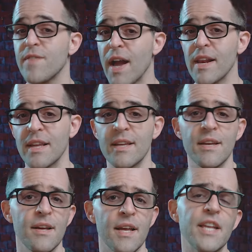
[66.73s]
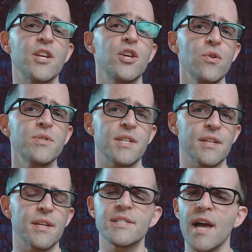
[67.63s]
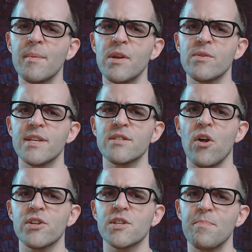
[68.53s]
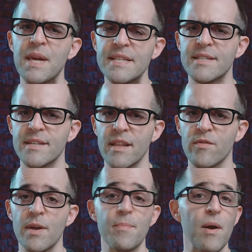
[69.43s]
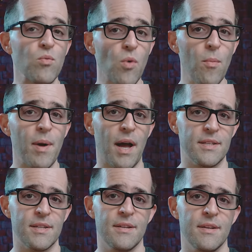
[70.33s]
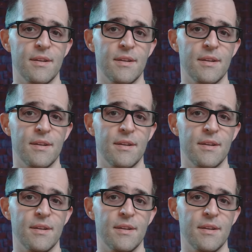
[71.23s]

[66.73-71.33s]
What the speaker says: Finally, in Houston, Domino's has launched pizza delivery by robot.